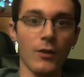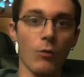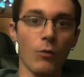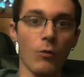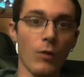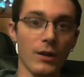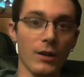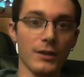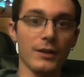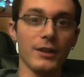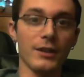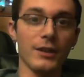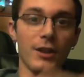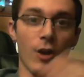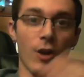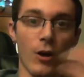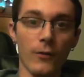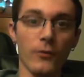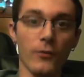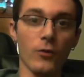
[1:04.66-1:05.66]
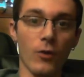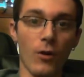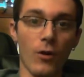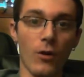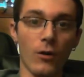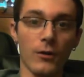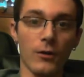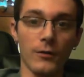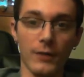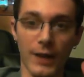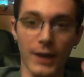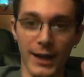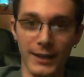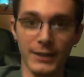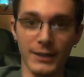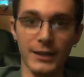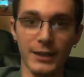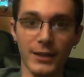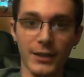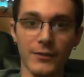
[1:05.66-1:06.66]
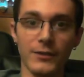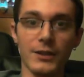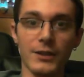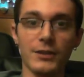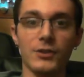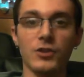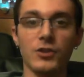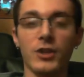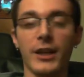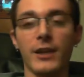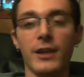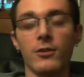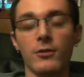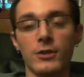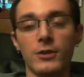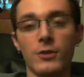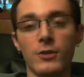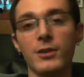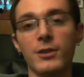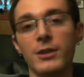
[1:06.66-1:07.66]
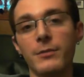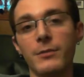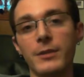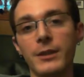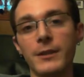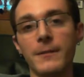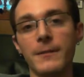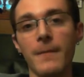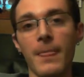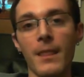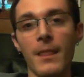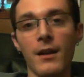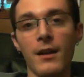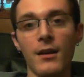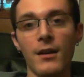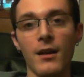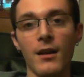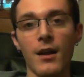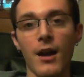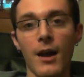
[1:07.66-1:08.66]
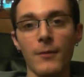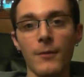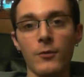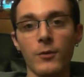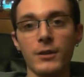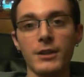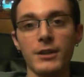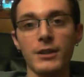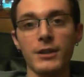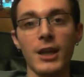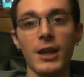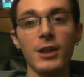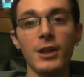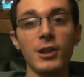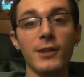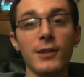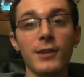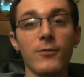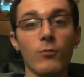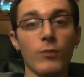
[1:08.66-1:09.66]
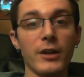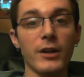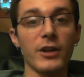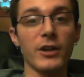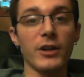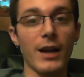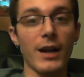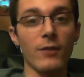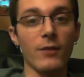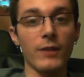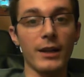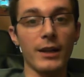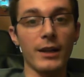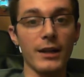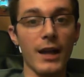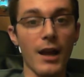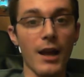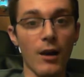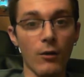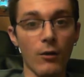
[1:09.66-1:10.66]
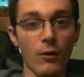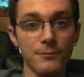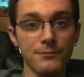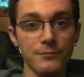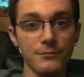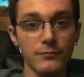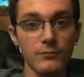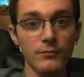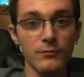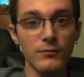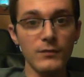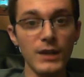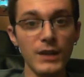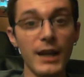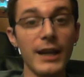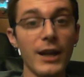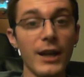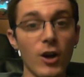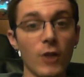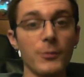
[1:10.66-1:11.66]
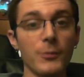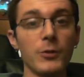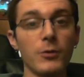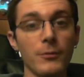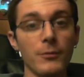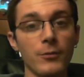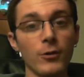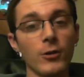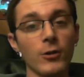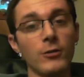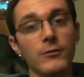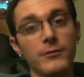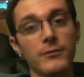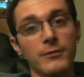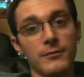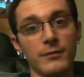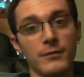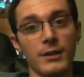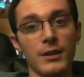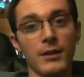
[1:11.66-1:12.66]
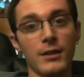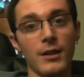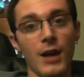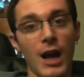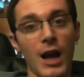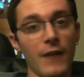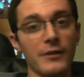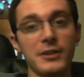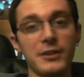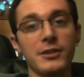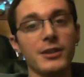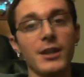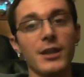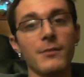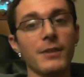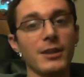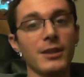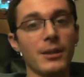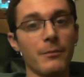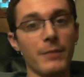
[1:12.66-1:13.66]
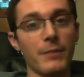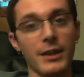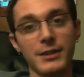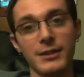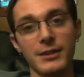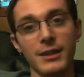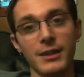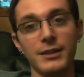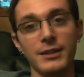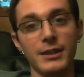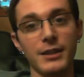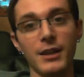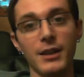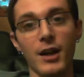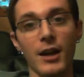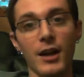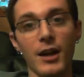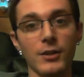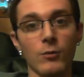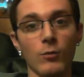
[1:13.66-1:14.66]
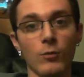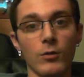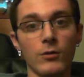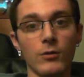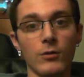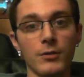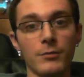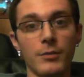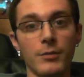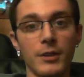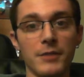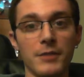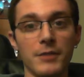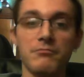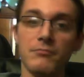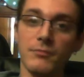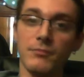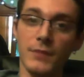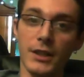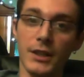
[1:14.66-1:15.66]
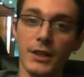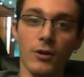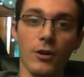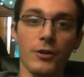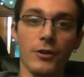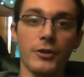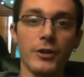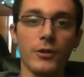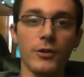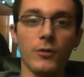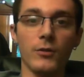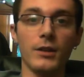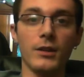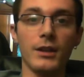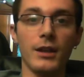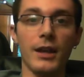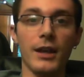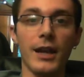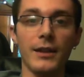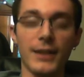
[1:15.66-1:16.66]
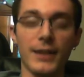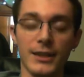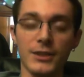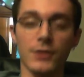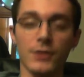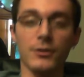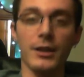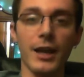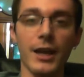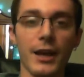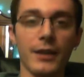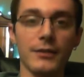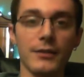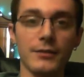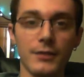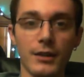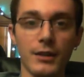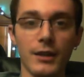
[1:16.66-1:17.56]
What the overall idea of this channel is going to be, I'm going to take you from where you're at right now and help you improve. Obviously, I'm not the best IT guy in the world, but neither are you, and that's okay.